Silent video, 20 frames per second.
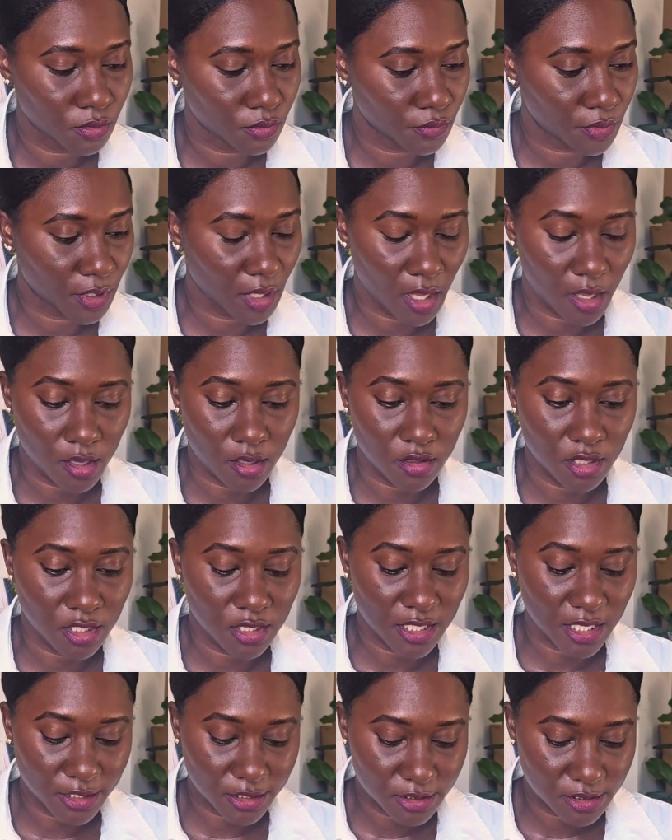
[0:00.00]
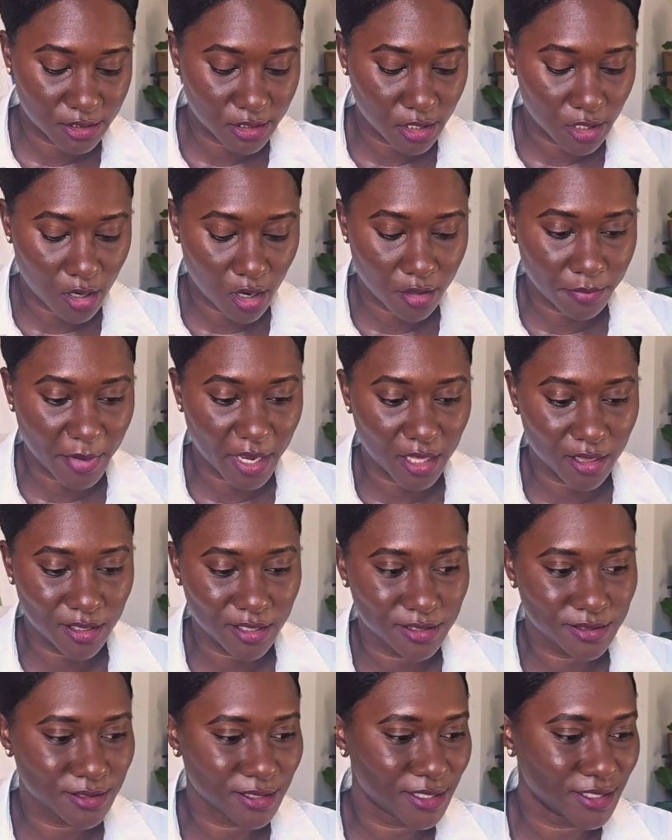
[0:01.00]
Okay, the next thing on my
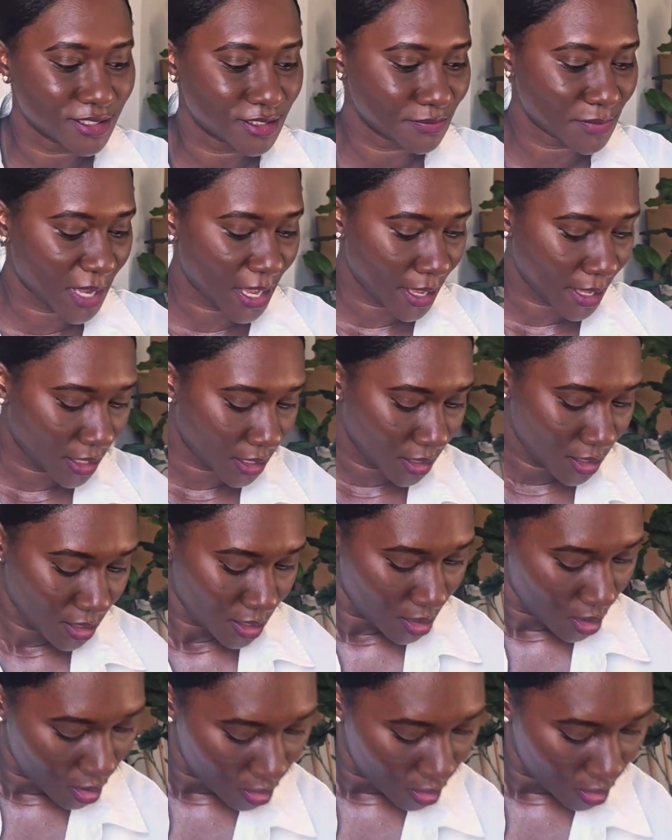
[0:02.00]
list is my